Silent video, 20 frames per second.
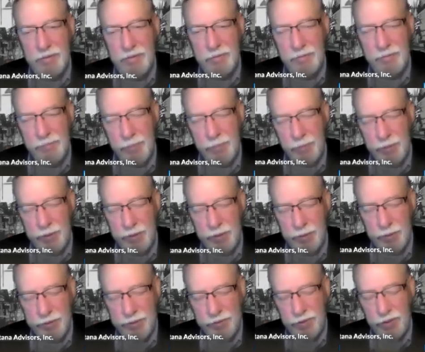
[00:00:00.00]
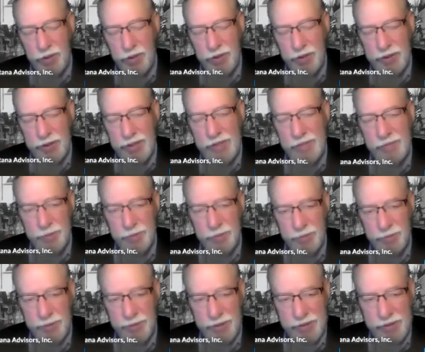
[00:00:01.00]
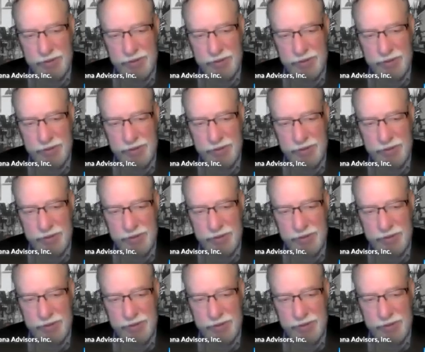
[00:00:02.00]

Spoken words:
But when you withdraw it, that's when you pay the